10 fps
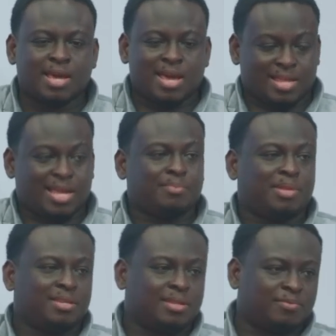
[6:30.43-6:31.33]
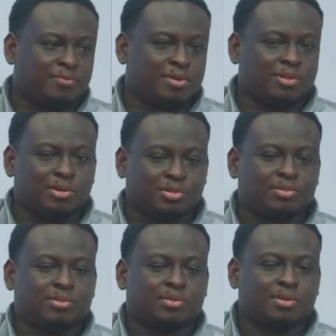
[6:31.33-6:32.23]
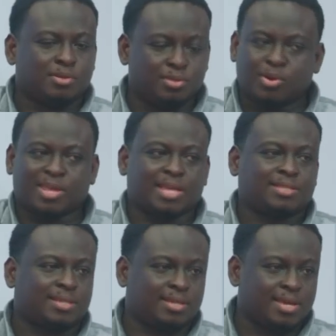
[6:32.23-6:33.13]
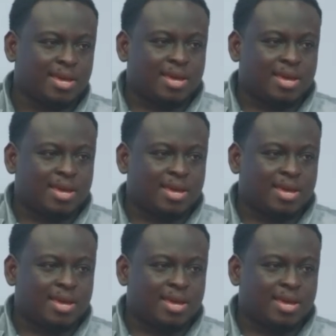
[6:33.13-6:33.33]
And I blame them for a lot too, not getting